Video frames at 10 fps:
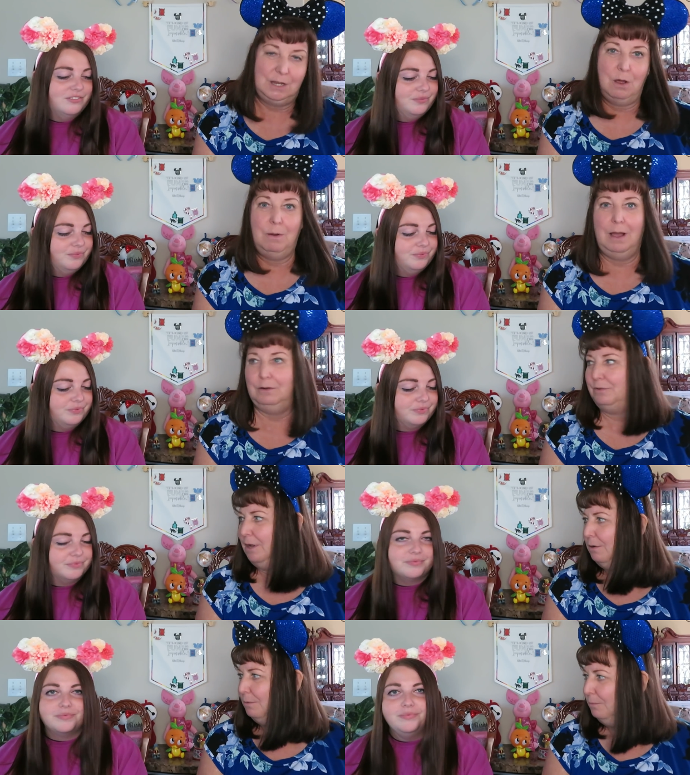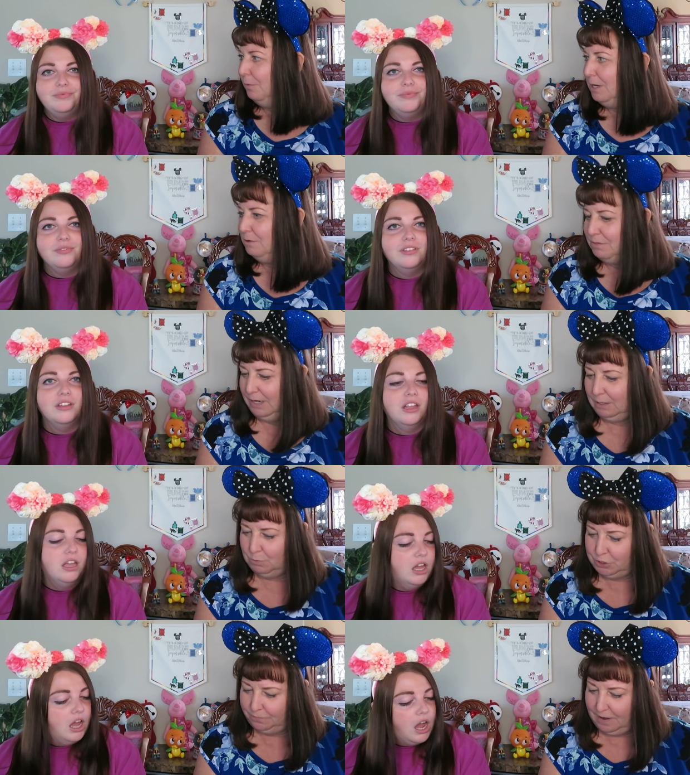Speaker 1: So I don't know. What are you thinking?
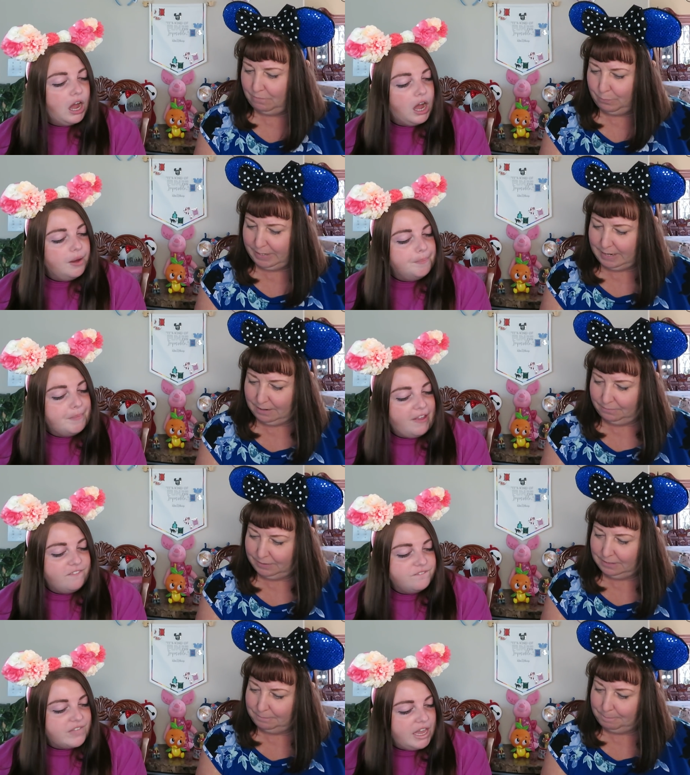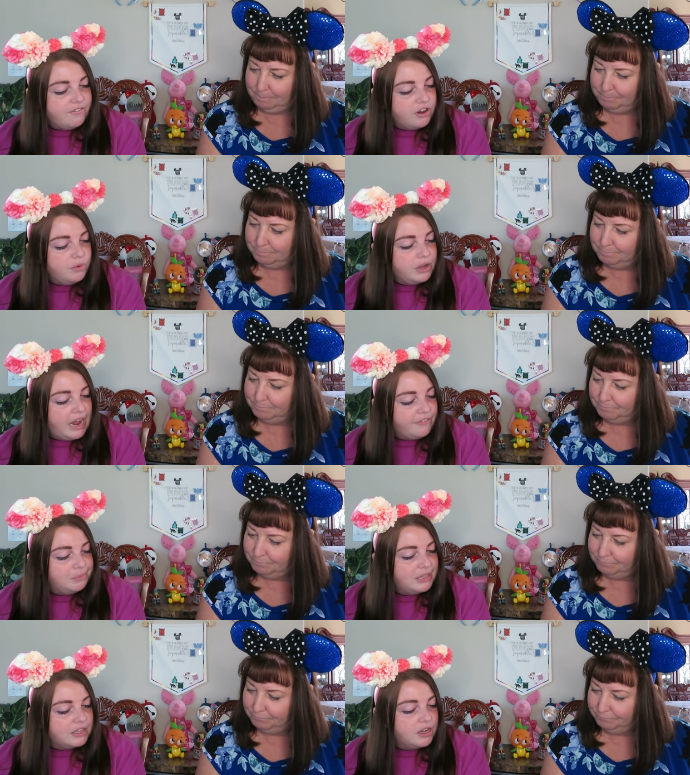What's your favorite pin out My of it?
Speaker 2: My favorite would have
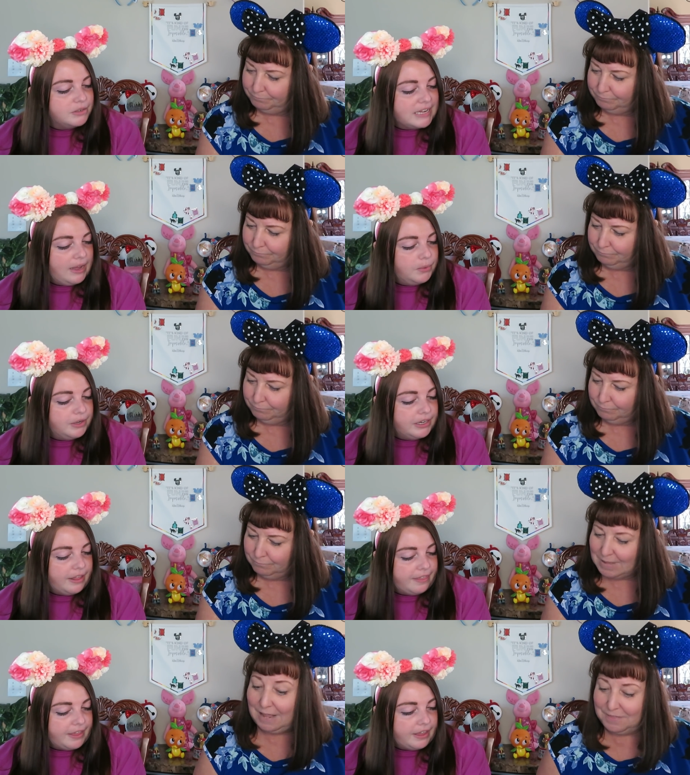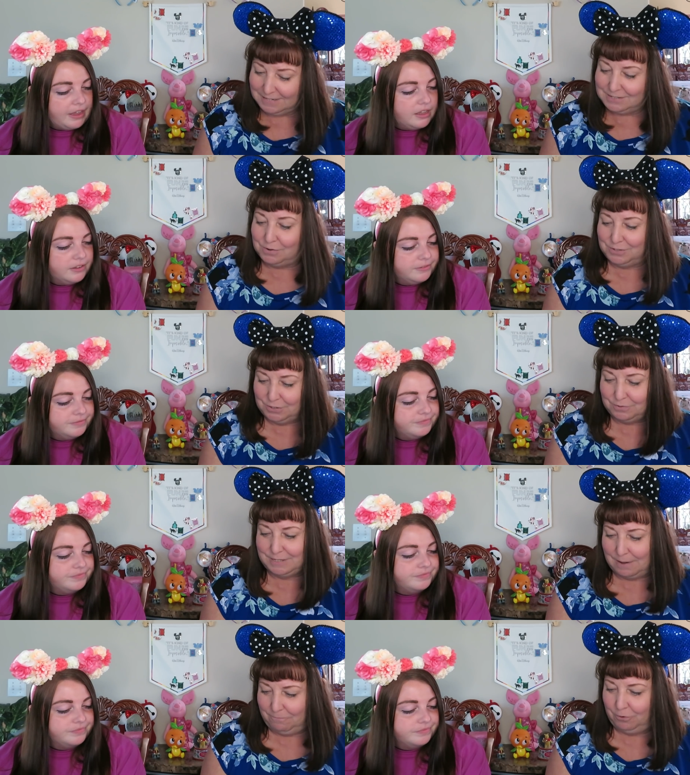to be the hotel one, I think. I think
Speaker 1: so too.
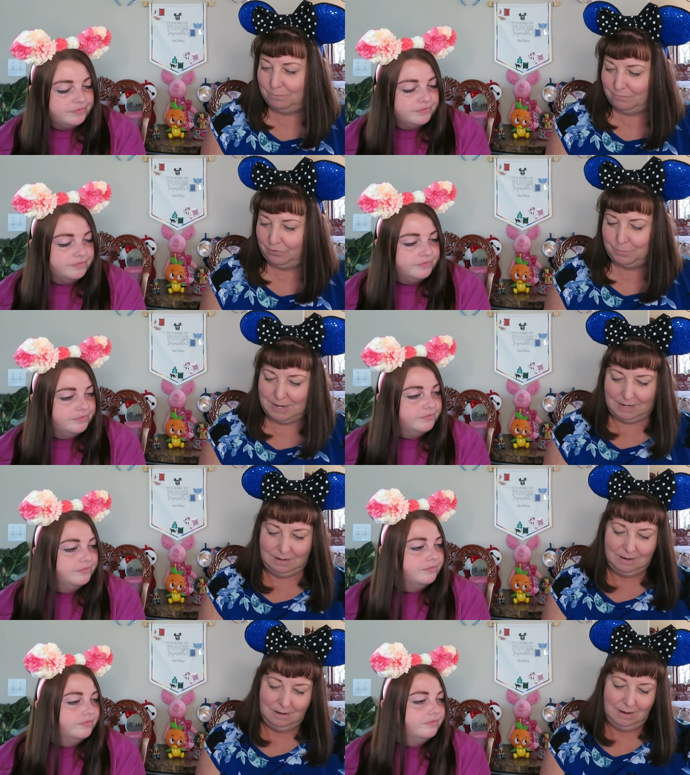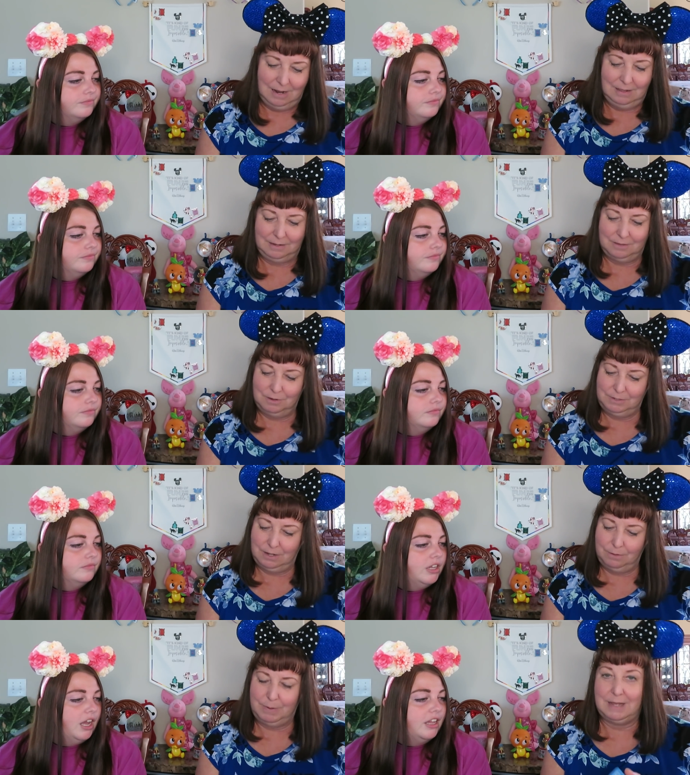Same for, for me. I like the
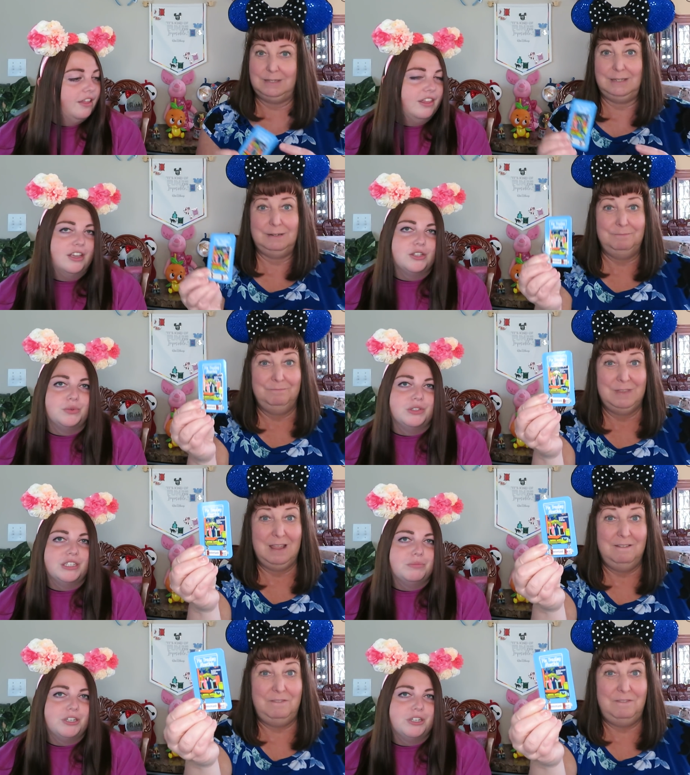hotel the best. I, I think it's really